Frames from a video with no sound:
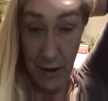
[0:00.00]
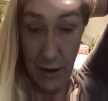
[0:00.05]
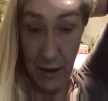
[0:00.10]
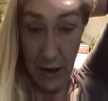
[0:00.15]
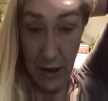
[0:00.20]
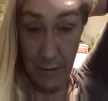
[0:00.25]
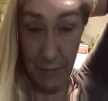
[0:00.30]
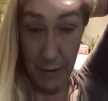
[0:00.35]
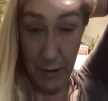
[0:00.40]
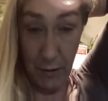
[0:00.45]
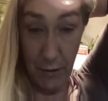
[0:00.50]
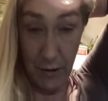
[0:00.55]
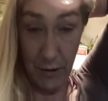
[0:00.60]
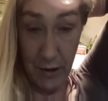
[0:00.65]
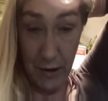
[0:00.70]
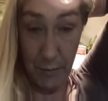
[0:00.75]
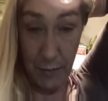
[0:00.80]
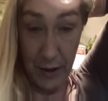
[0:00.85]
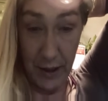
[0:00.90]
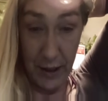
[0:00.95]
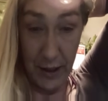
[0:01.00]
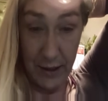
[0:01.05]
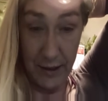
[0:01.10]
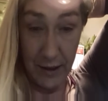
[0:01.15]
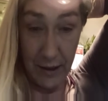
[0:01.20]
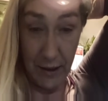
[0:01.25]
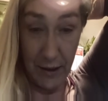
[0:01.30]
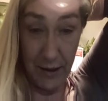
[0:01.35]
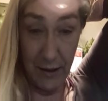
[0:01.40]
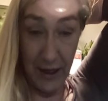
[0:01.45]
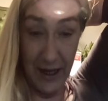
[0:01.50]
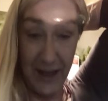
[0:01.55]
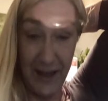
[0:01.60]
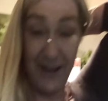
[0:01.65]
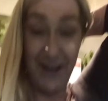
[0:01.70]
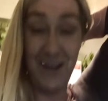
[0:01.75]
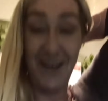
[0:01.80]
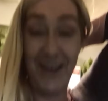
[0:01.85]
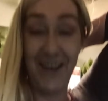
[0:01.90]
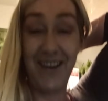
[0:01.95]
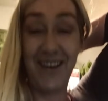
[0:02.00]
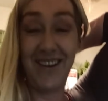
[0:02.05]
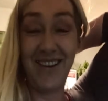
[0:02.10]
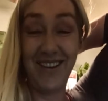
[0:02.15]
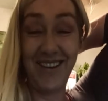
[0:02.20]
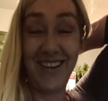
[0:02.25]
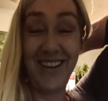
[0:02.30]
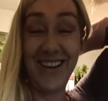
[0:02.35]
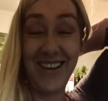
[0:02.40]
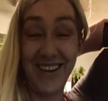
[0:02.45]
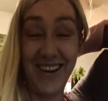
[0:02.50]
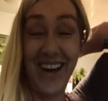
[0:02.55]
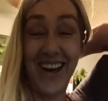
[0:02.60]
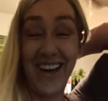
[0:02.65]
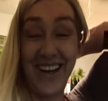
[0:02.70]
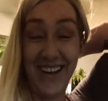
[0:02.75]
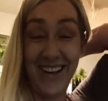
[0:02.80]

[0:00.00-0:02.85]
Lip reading: about the pizza. Yeah,